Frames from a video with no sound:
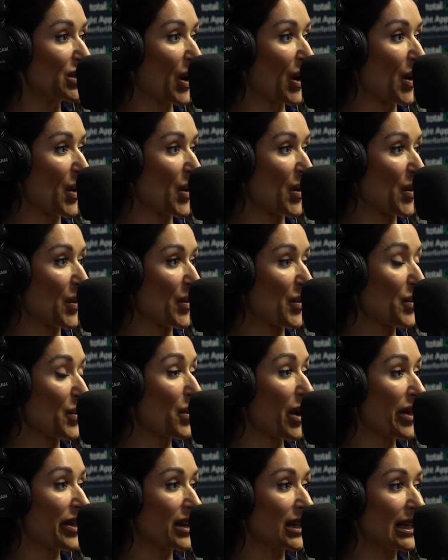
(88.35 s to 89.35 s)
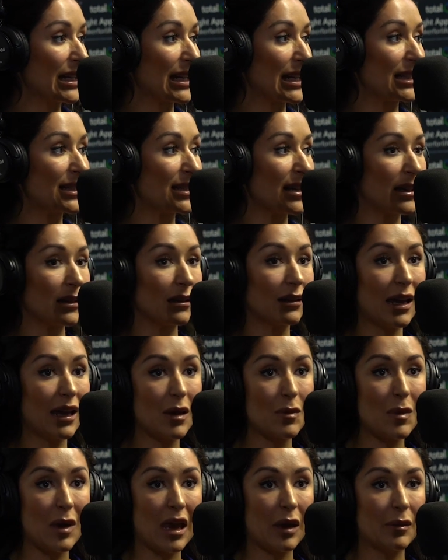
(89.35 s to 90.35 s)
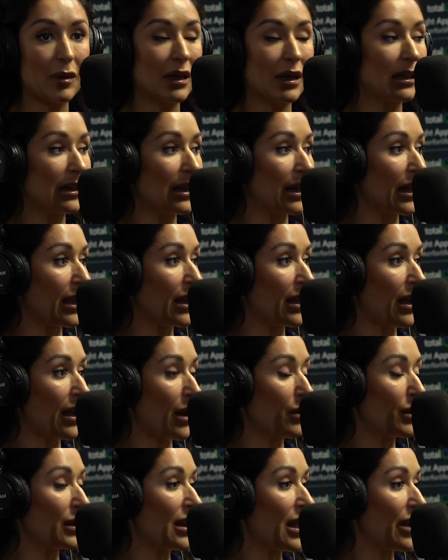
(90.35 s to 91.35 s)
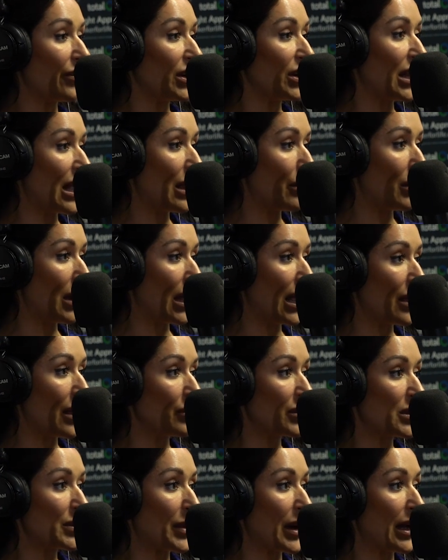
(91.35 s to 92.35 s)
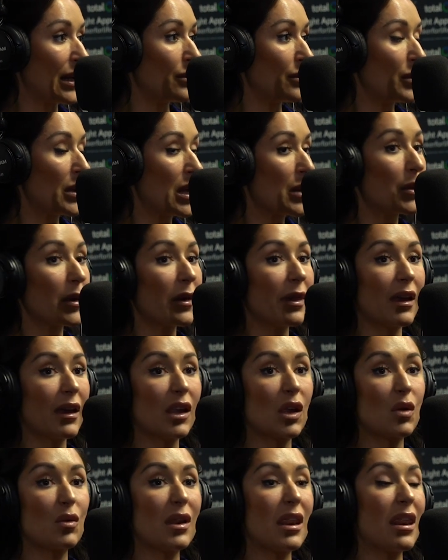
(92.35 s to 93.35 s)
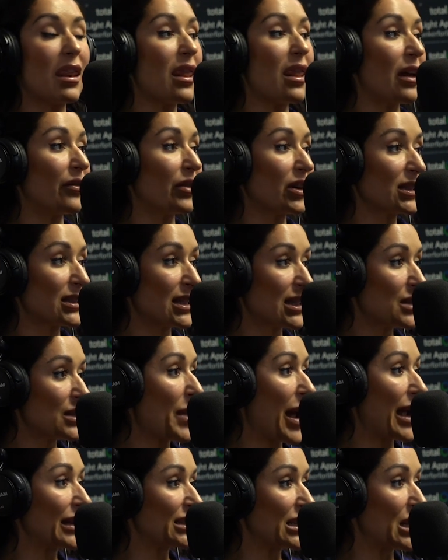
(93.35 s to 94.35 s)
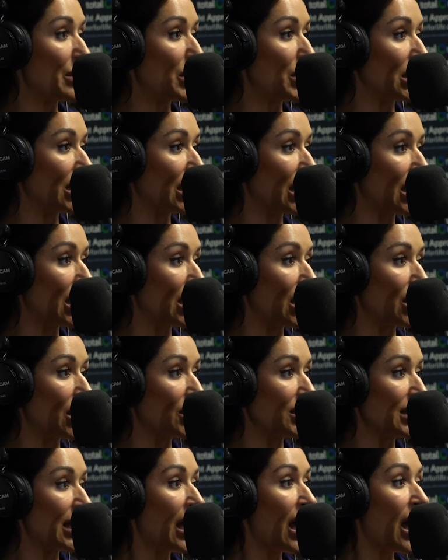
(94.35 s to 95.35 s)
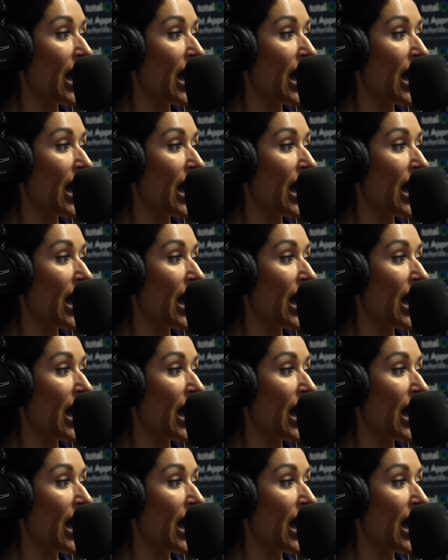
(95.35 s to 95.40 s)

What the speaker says: So whether it's a late payment, like I would never name names, but people that you would never suspect in a million years.